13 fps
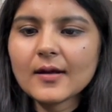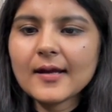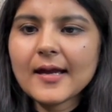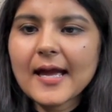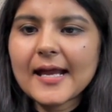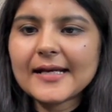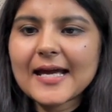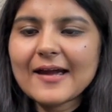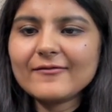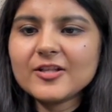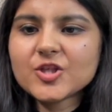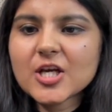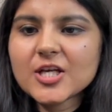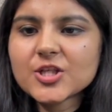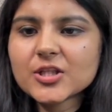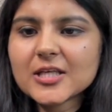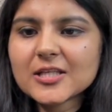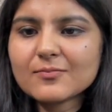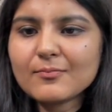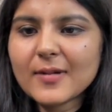and I will change
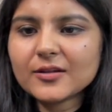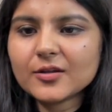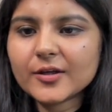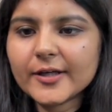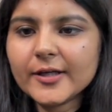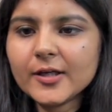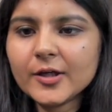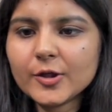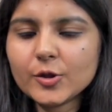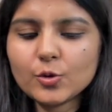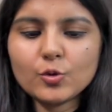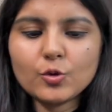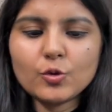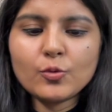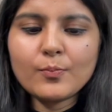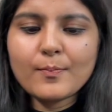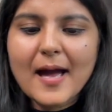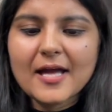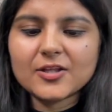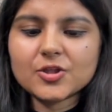this method to
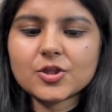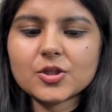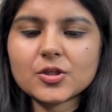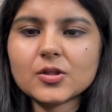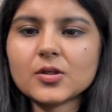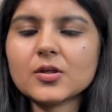patch.